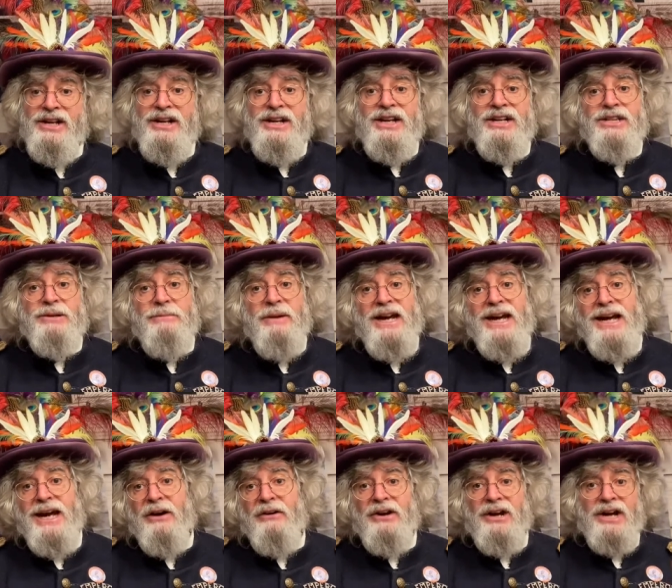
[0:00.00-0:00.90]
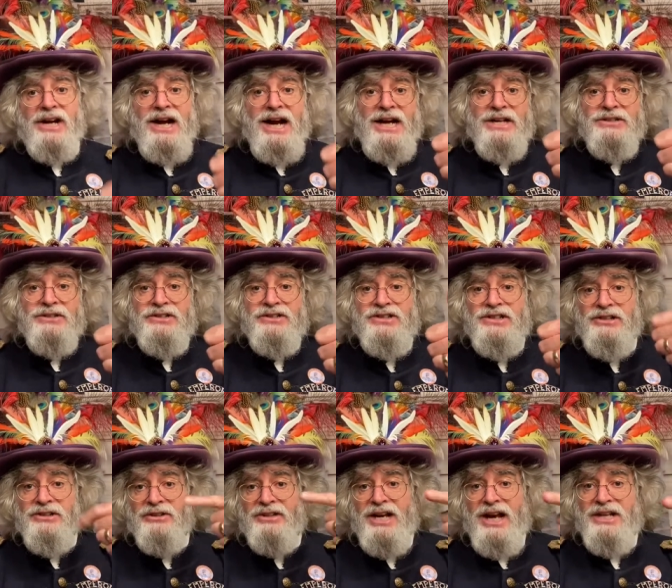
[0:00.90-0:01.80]
in the Bay Area. Kaiser
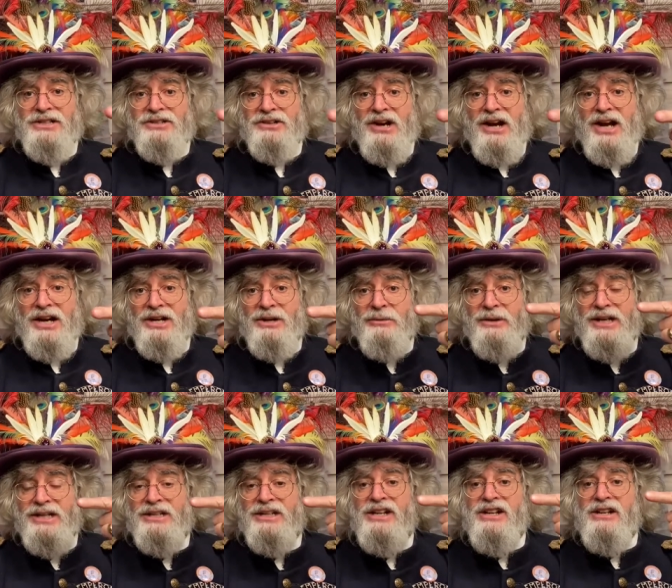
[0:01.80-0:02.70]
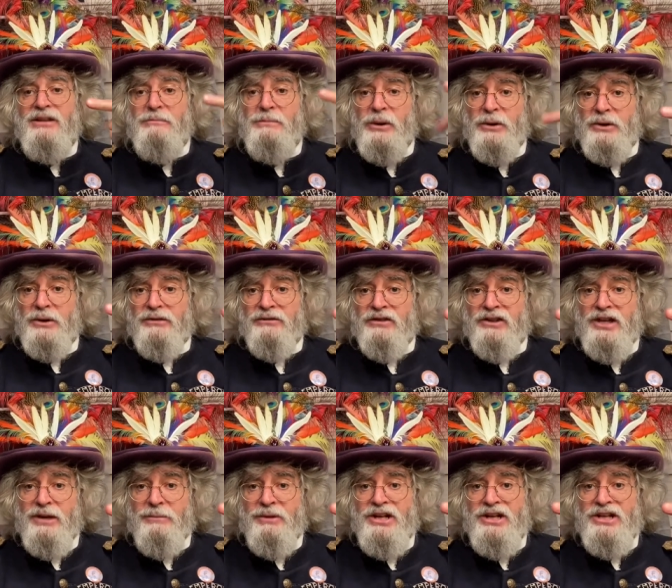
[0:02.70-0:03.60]
Steel, Kaiser Concrete, builder of Liberty